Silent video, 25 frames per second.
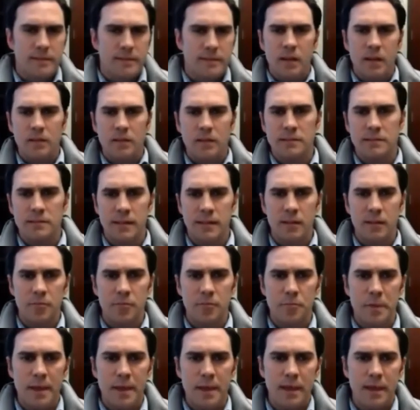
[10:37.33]

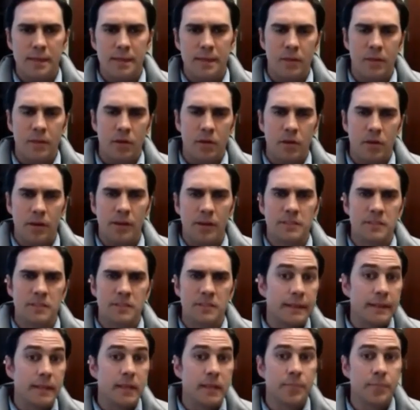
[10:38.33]
Tell me and the
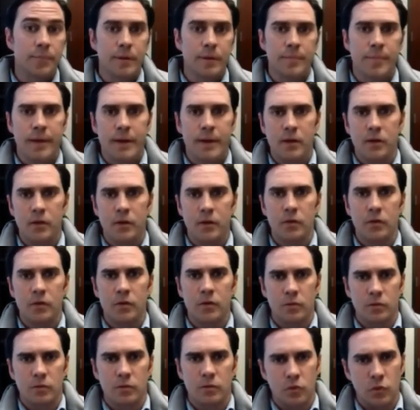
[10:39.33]
audience a little bit about
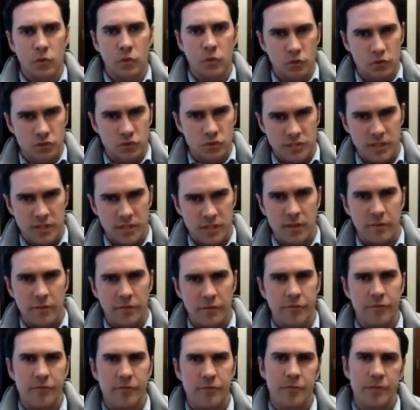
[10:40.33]

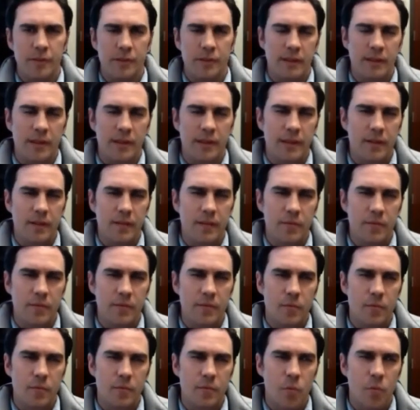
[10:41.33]
yourself. Like,
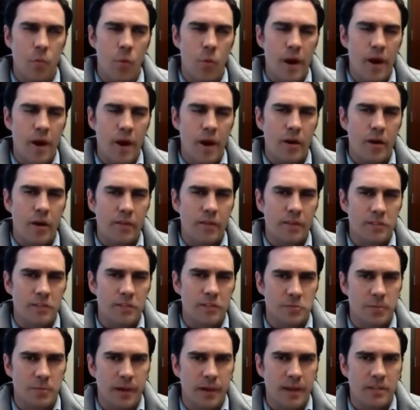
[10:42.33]
where in
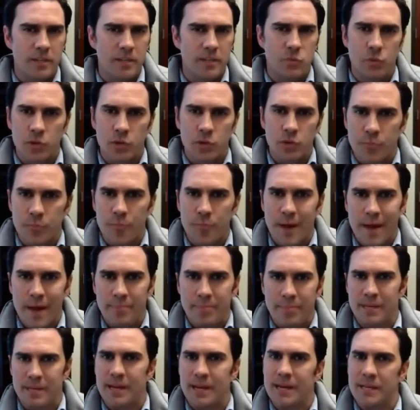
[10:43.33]
the space were you
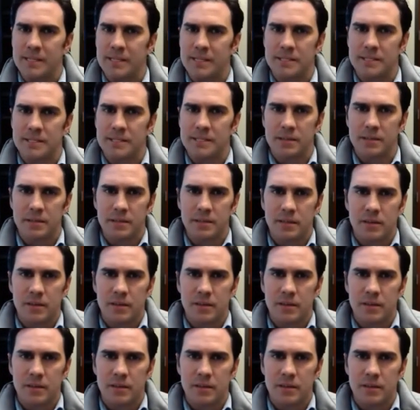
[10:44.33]
baptized?